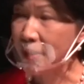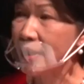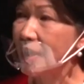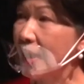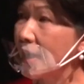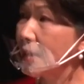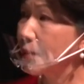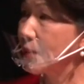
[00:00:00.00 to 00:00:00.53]

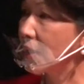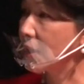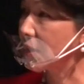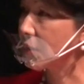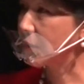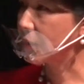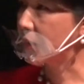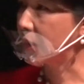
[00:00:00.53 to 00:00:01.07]
began my
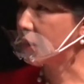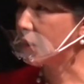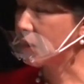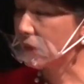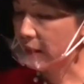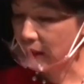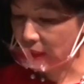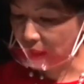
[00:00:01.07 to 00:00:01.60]
career
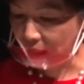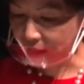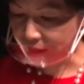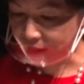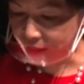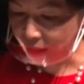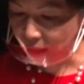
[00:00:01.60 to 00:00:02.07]
as an